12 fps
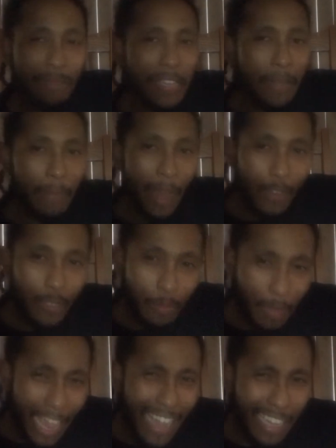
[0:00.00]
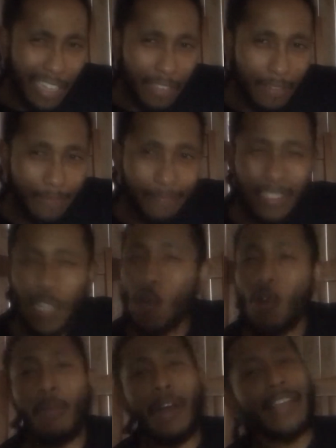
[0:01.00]
be a bounce back. Who
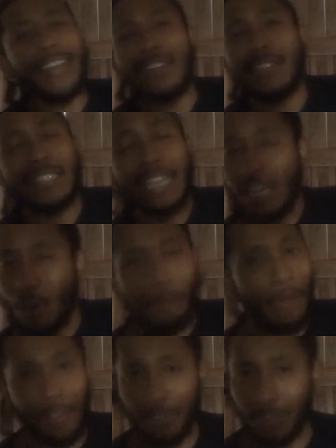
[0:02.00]
am I kidding? This ain't no bounce